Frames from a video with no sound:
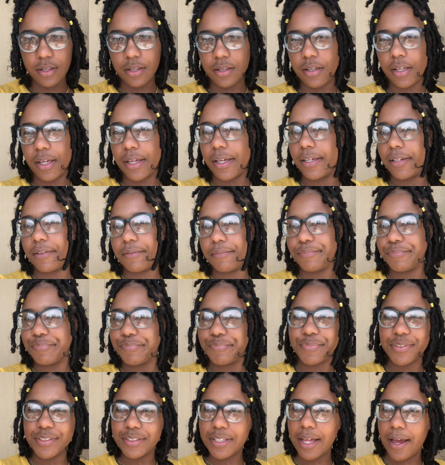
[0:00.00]
like
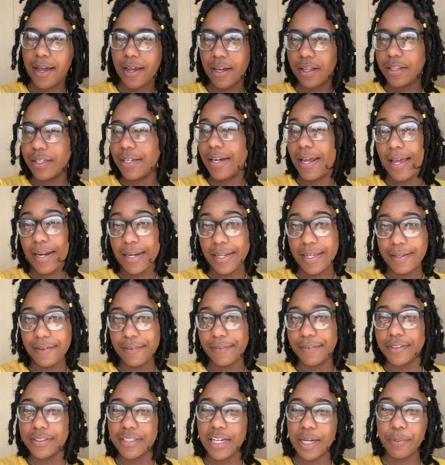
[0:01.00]
style in any
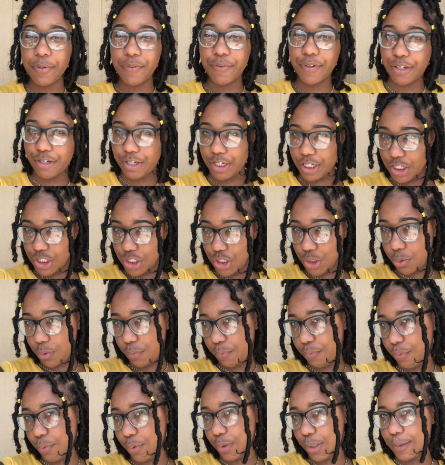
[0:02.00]
type of variation or
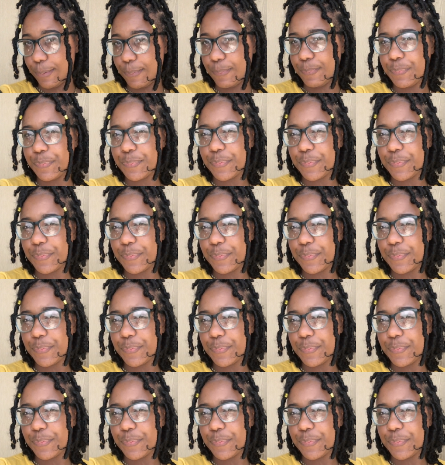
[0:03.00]
form.